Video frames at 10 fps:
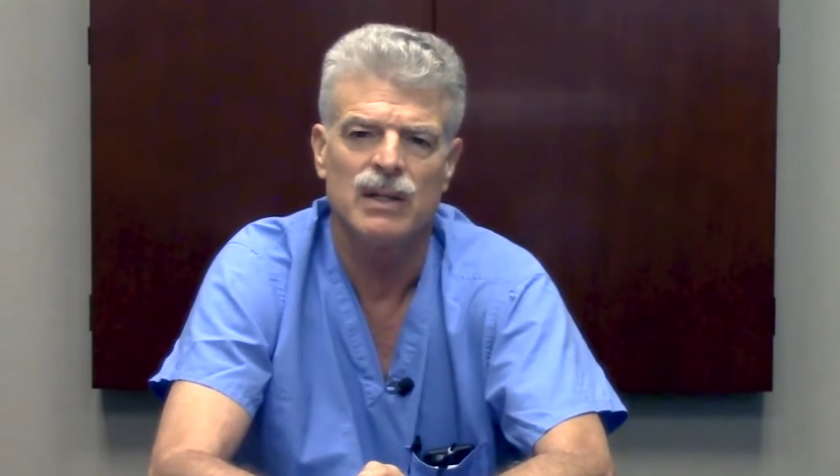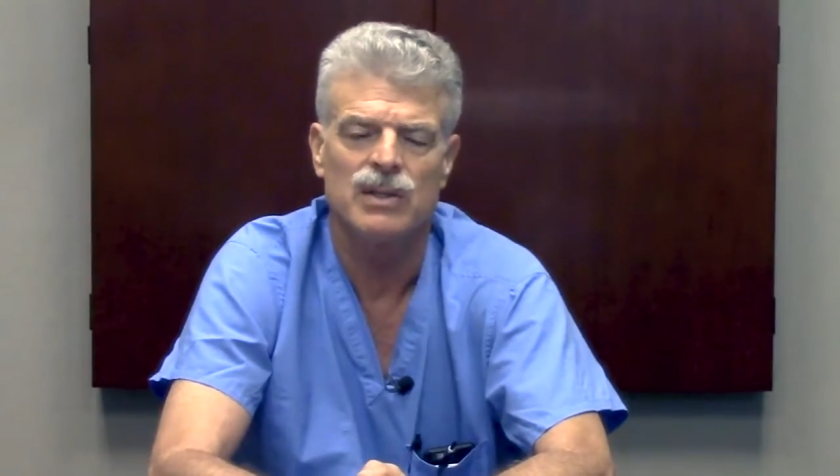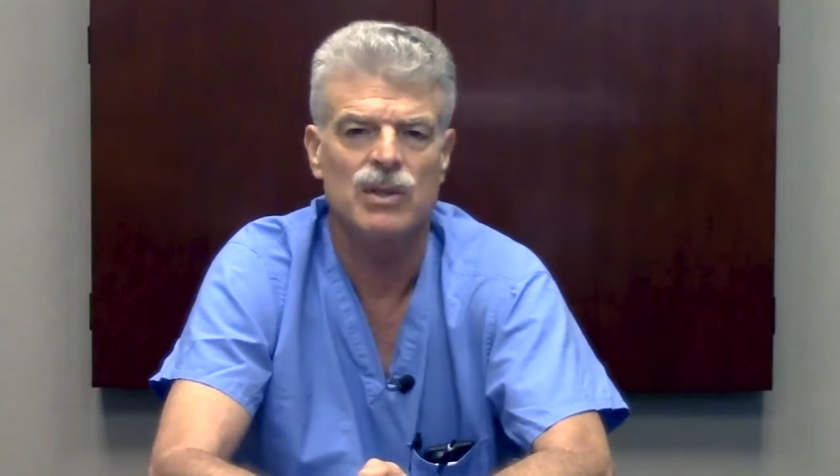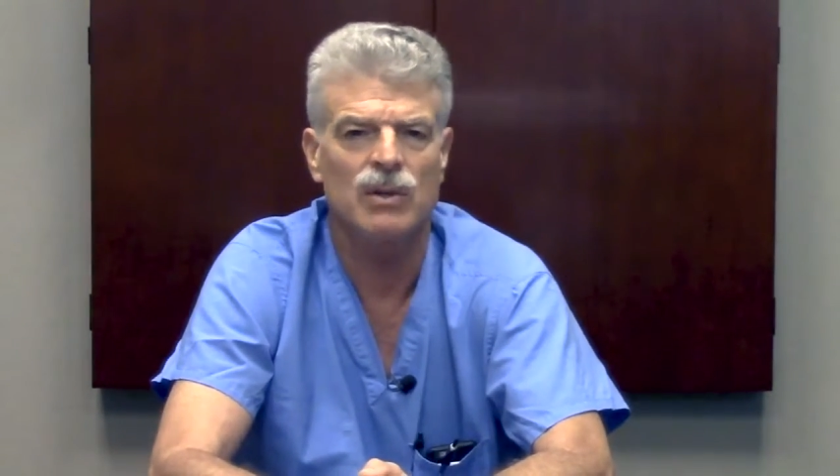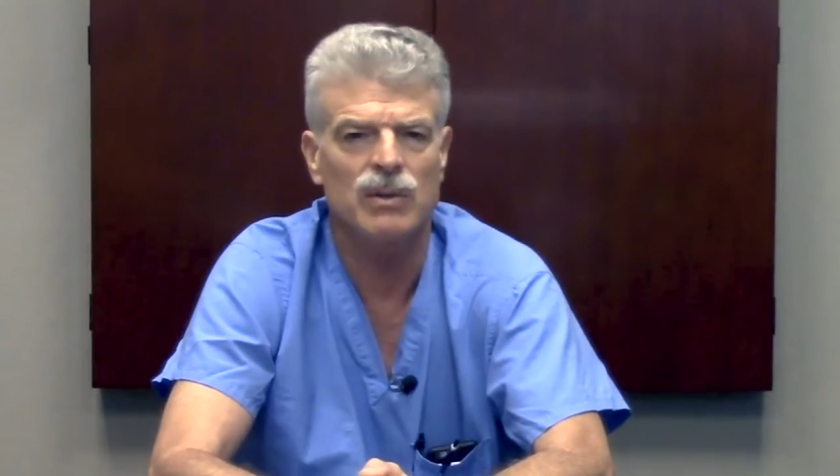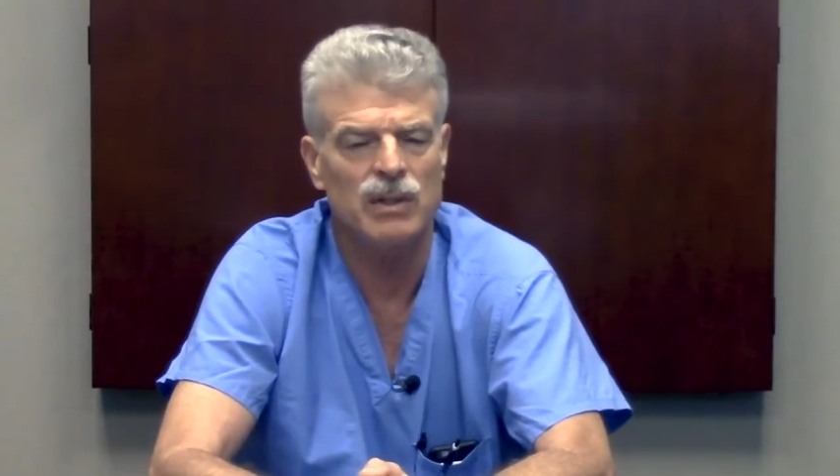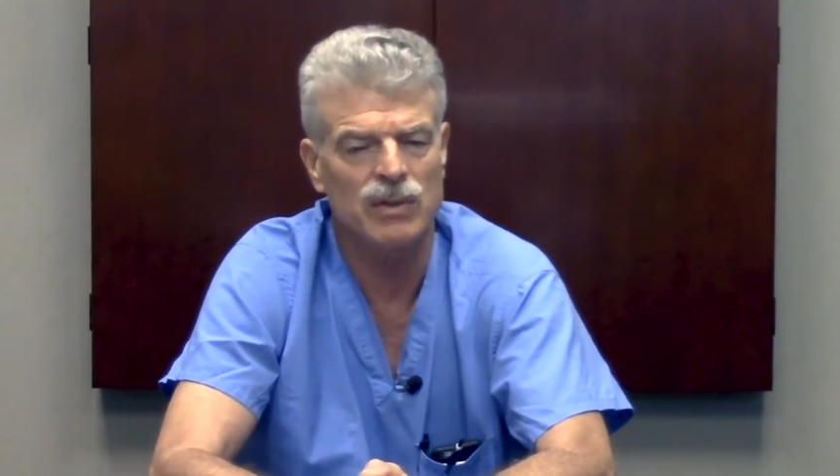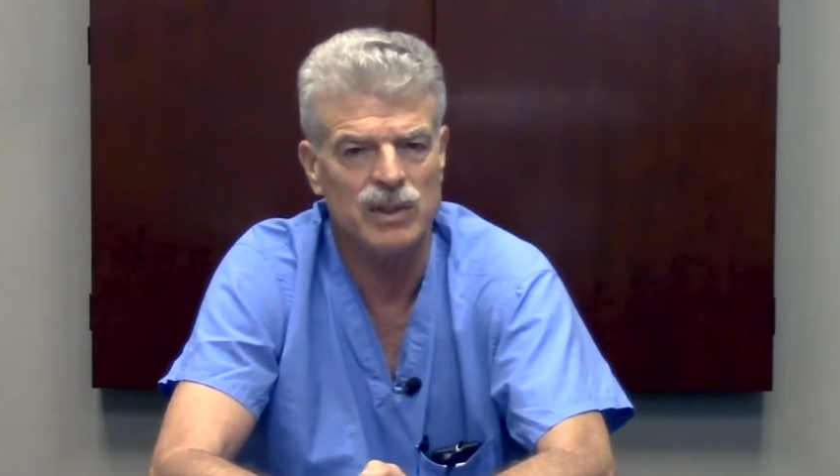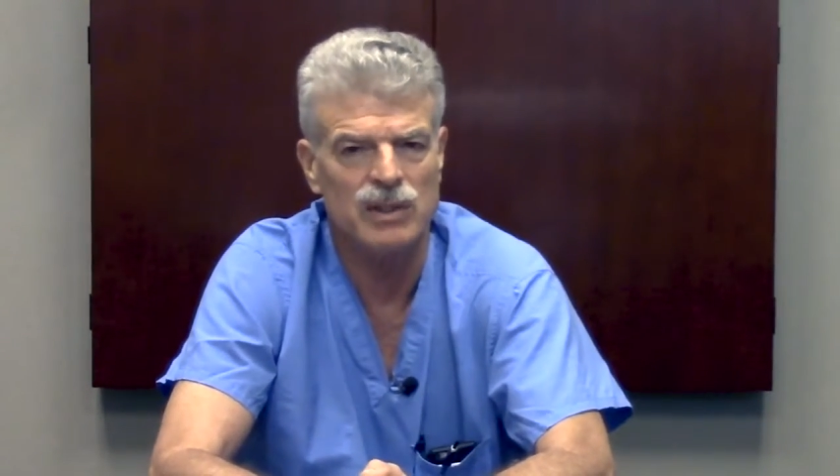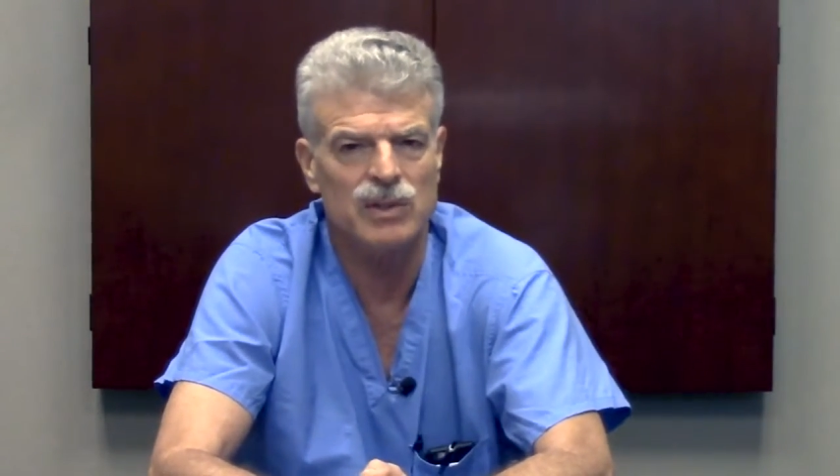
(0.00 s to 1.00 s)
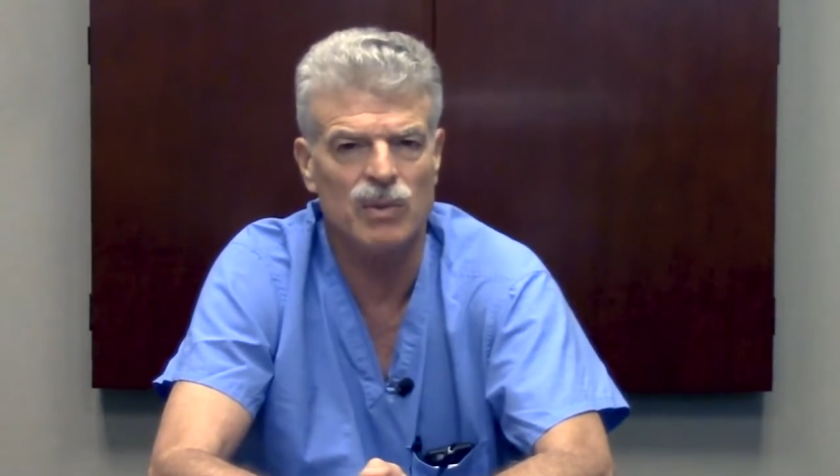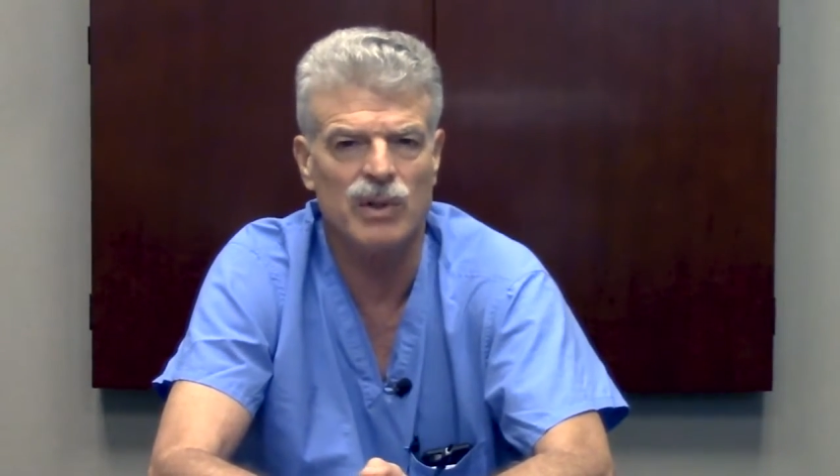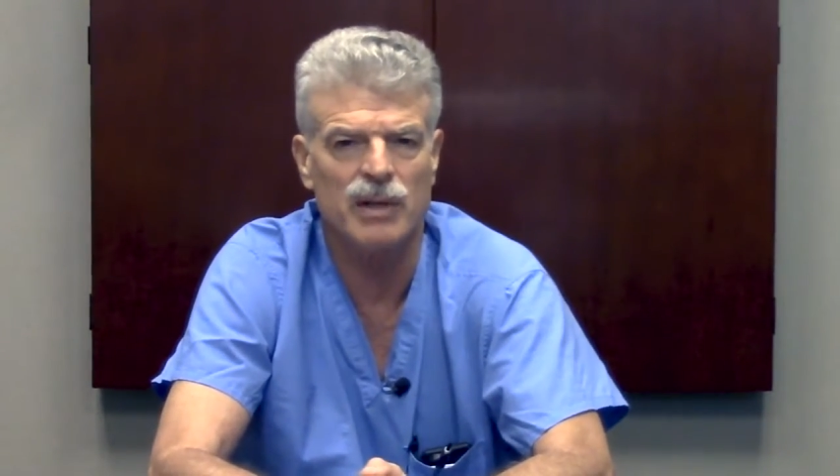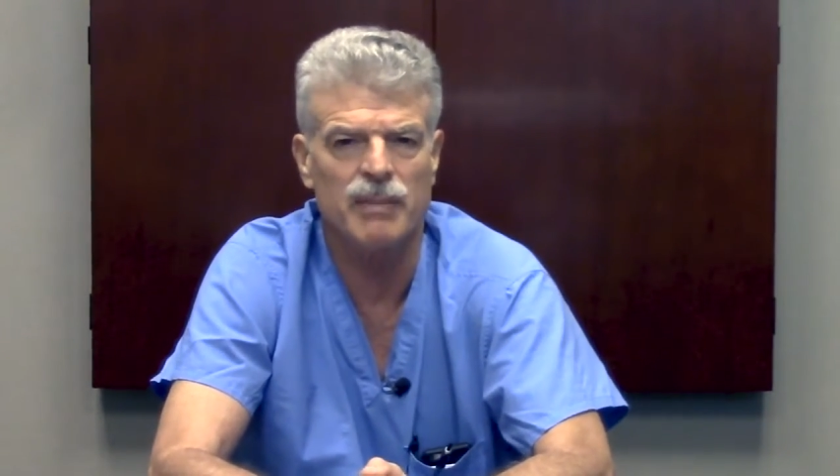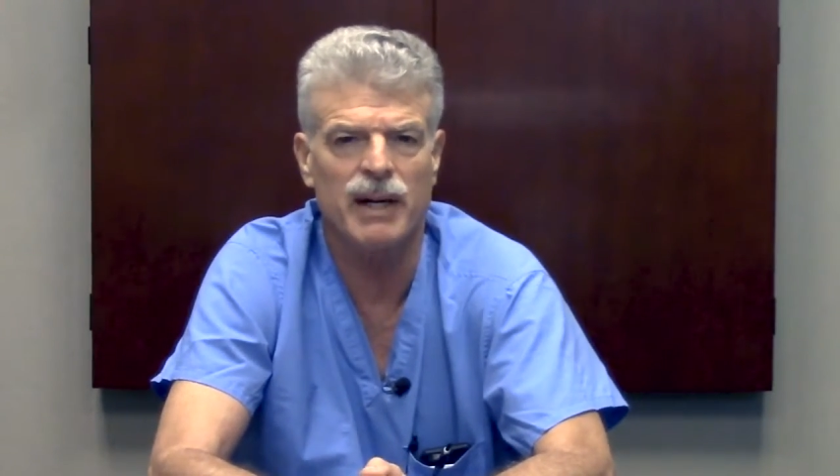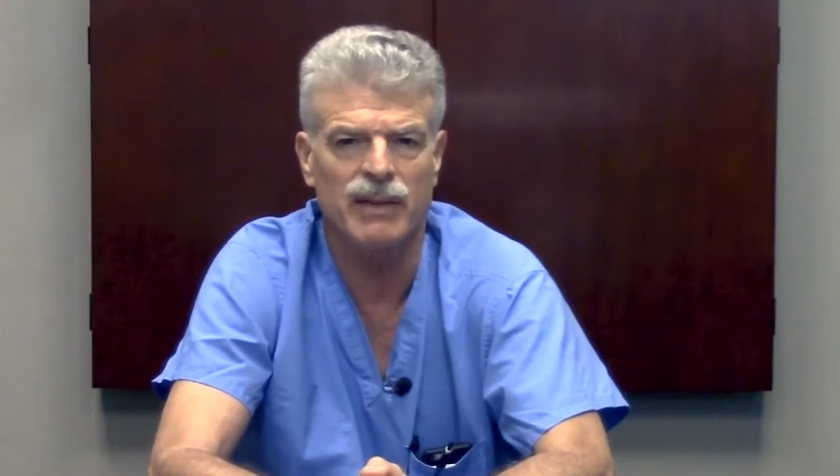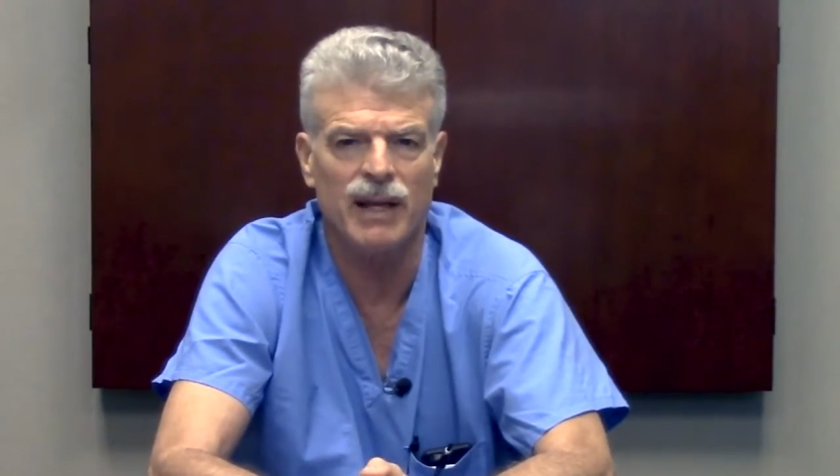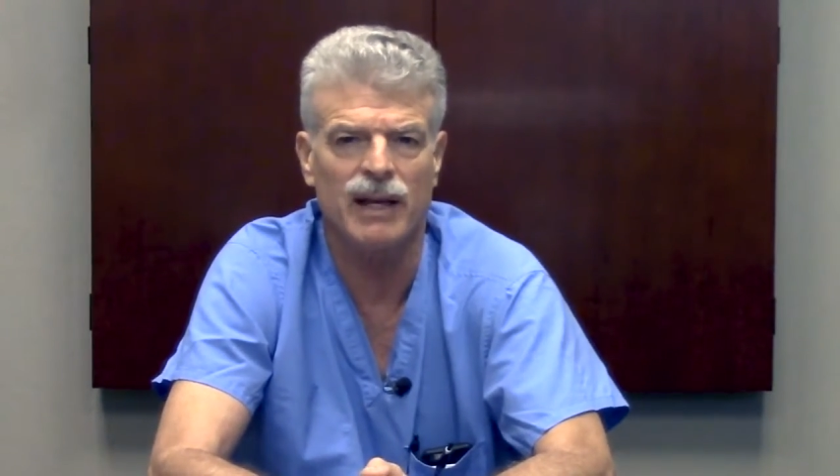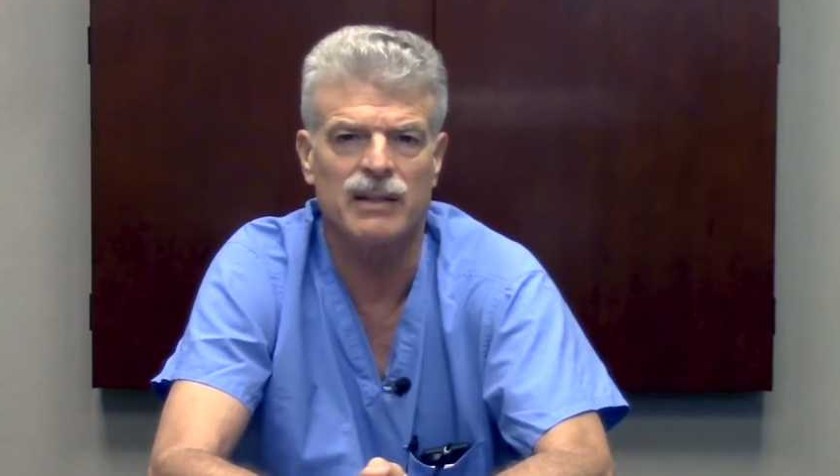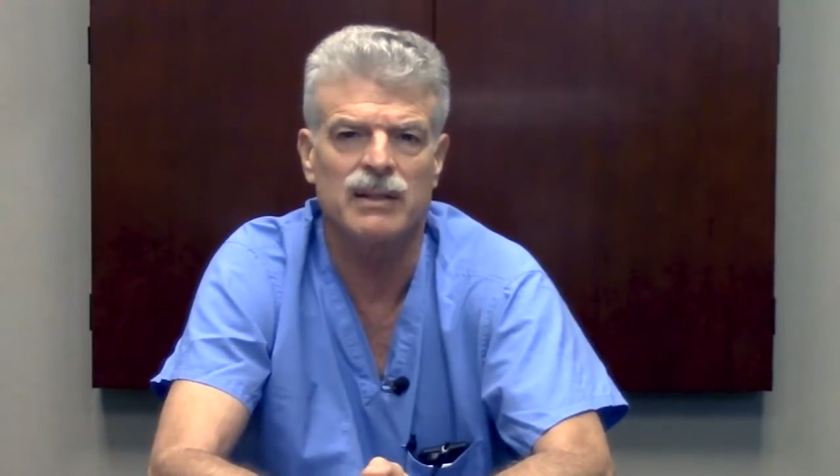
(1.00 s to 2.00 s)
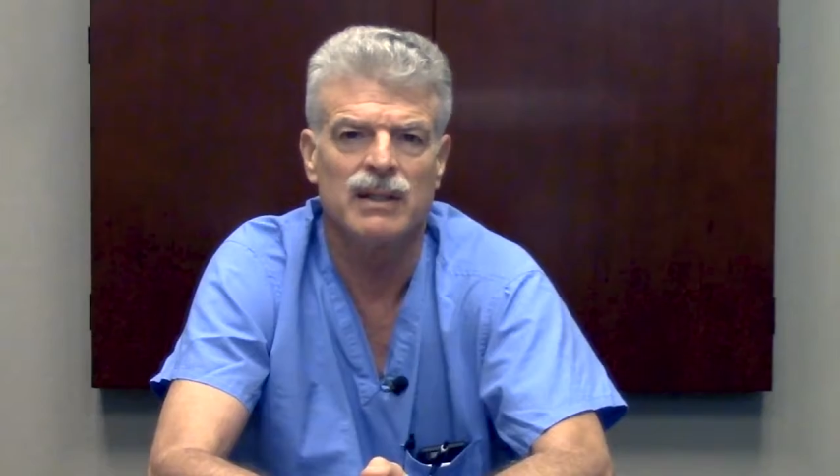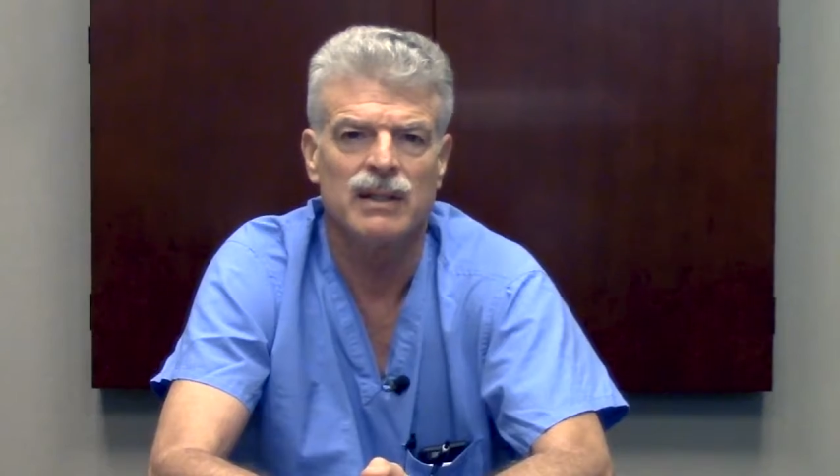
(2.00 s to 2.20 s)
so you don't need to worry about that.